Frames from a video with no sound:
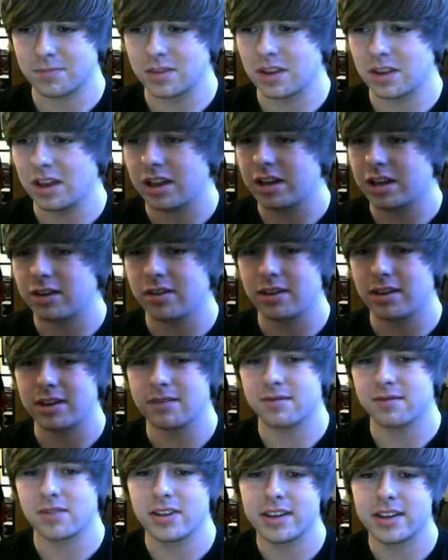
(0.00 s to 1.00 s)
Literally,
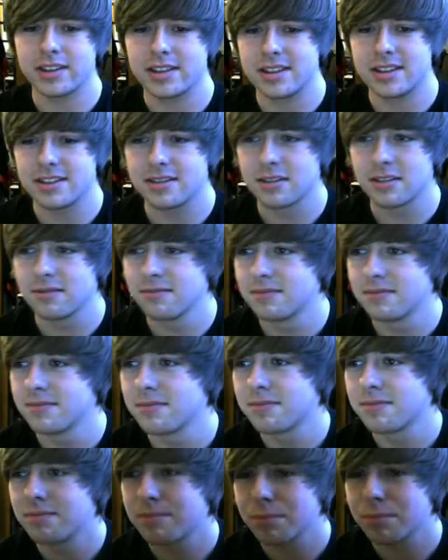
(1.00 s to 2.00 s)
this is
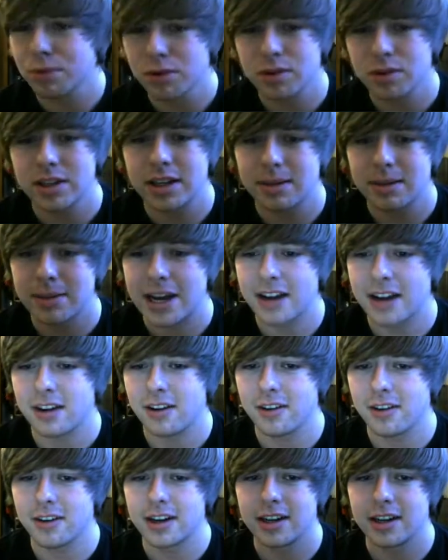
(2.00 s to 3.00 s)
pretty bad
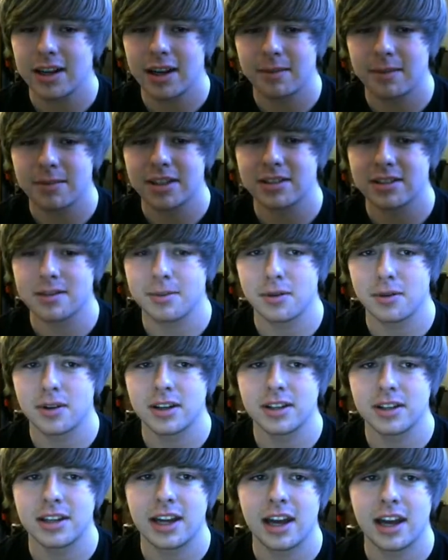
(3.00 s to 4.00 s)
already. I'm
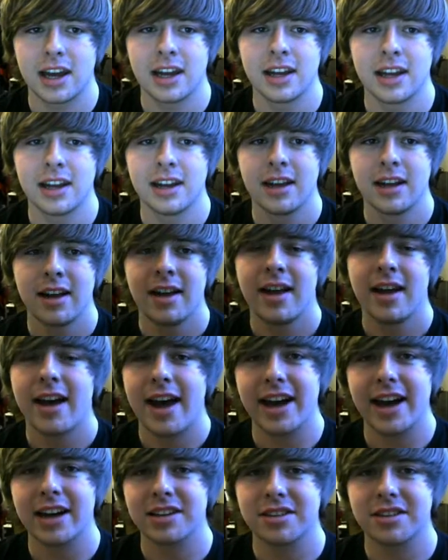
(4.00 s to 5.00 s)
disappointed, EA.
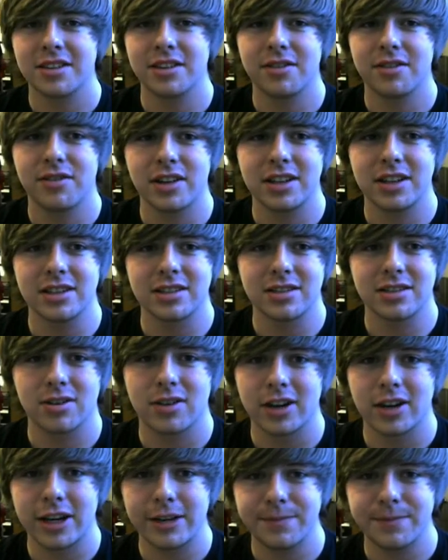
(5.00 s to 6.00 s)
Actually, funny
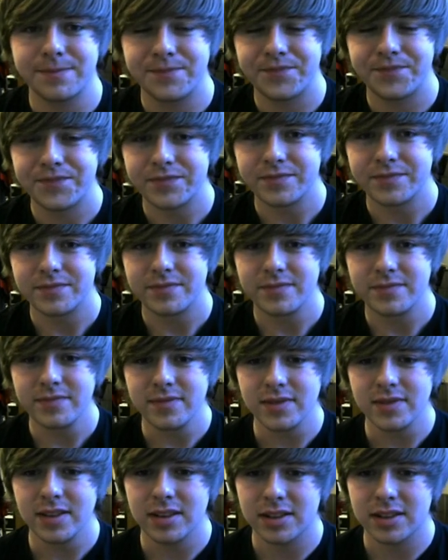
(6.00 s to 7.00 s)
story.
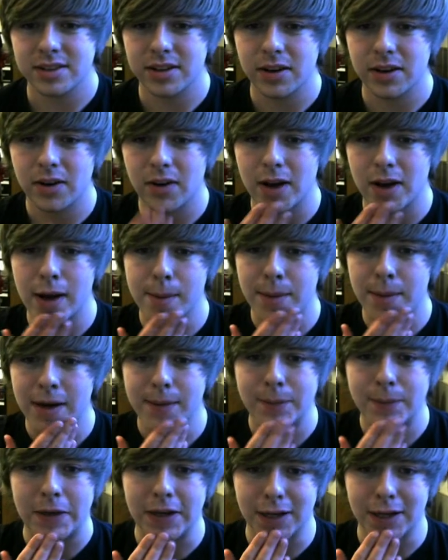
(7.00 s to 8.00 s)
So, I
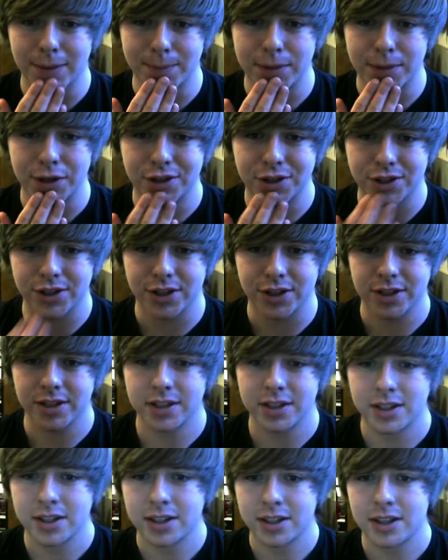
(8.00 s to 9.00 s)
bought my computer.
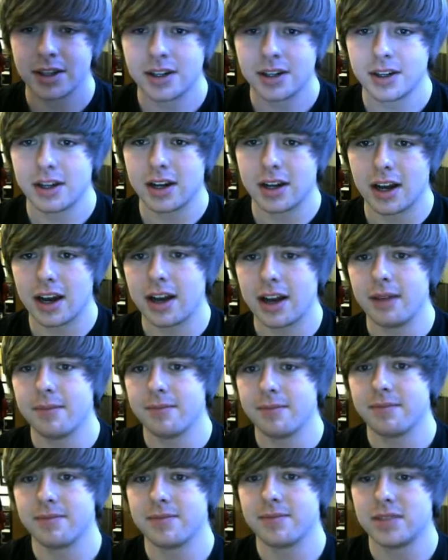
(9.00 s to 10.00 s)

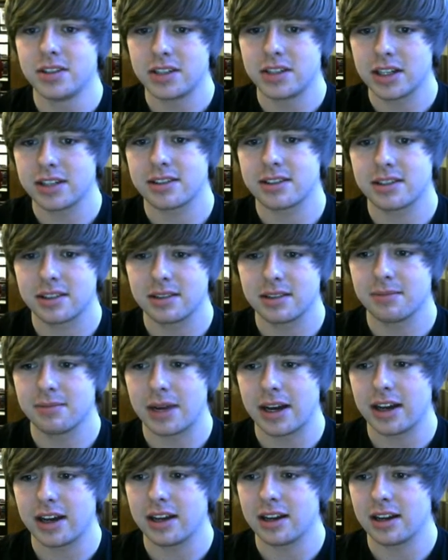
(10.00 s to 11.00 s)
I'm just
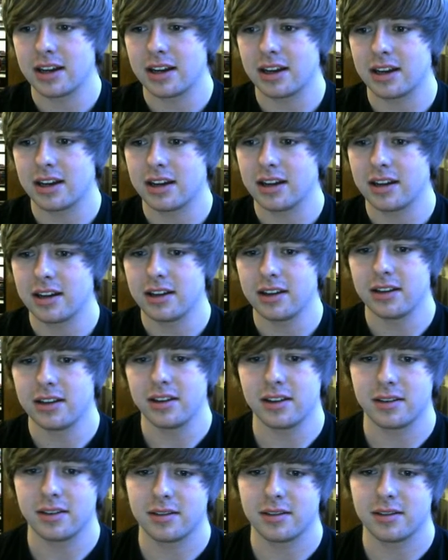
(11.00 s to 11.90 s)
bought a